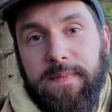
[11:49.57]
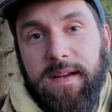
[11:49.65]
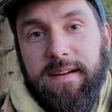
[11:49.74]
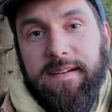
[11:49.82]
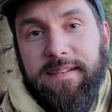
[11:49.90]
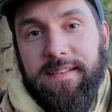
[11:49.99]

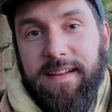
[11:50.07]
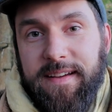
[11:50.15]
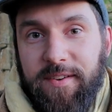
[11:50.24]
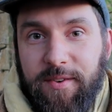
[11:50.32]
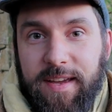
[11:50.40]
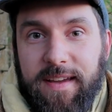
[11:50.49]

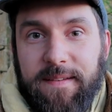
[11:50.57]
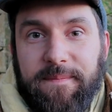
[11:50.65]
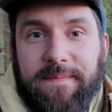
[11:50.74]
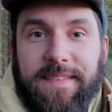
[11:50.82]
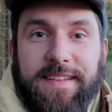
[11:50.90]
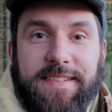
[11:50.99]
Like, okay,
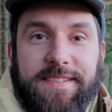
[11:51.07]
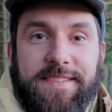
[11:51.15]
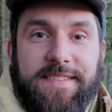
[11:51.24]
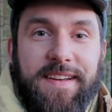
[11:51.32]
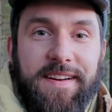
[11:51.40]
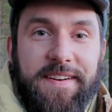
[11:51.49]
this
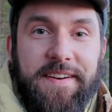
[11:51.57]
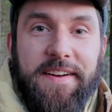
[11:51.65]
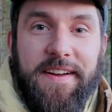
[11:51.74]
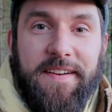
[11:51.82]
is a